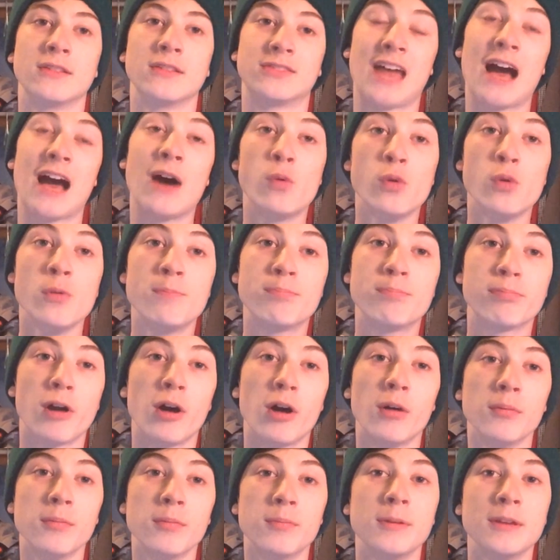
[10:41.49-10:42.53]
That would
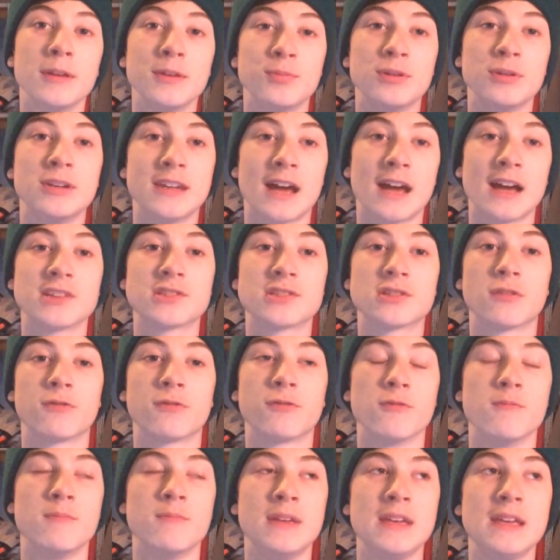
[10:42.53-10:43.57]
probably be nicer
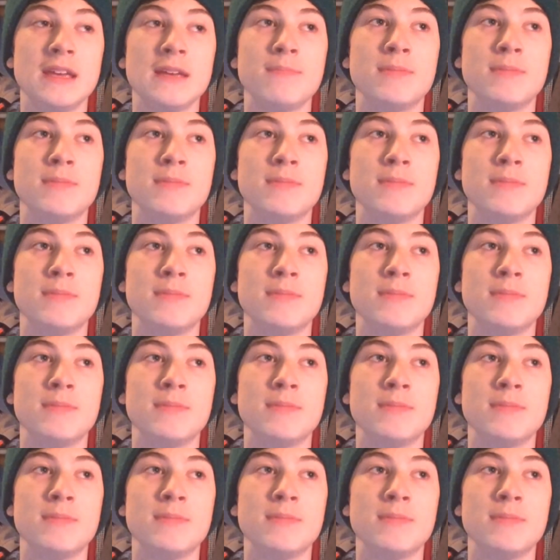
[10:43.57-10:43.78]
for me,